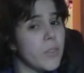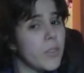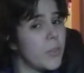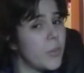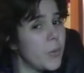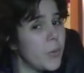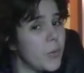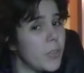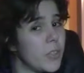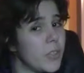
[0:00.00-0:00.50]

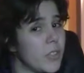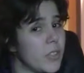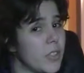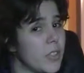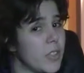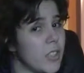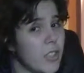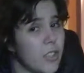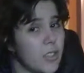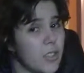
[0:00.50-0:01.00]
the
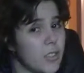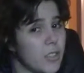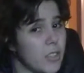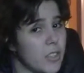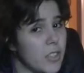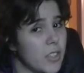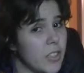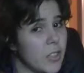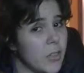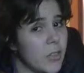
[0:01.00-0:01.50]
other
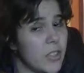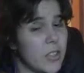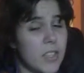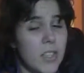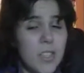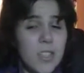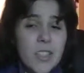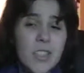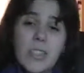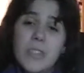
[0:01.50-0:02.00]
thing was
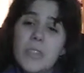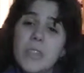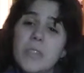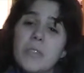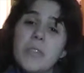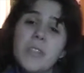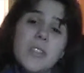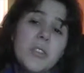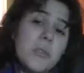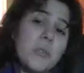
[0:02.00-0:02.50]
that they would give
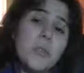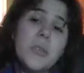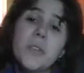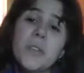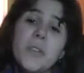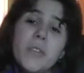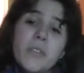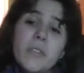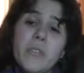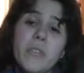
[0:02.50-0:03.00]
me too
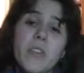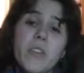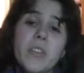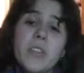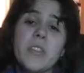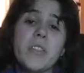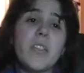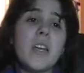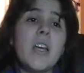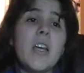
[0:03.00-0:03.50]
little
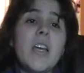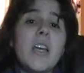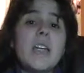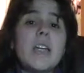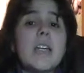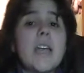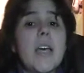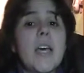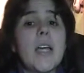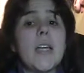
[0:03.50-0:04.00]
information
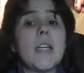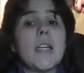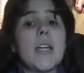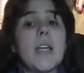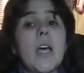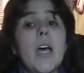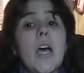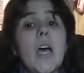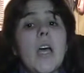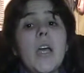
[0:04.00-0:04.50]
that
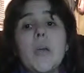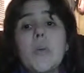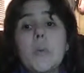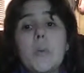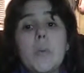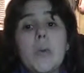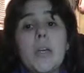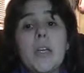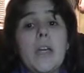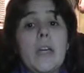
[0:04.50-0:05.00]
I,
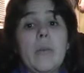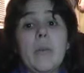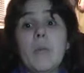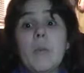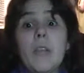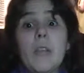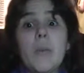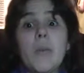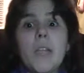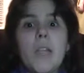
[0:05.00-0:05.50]
again, would be
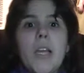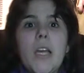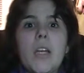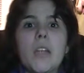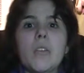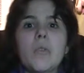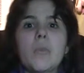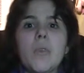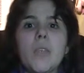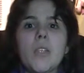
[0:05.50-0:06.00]
like, what the
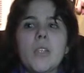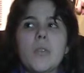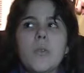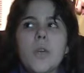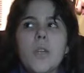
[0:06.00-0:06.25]
heck, what,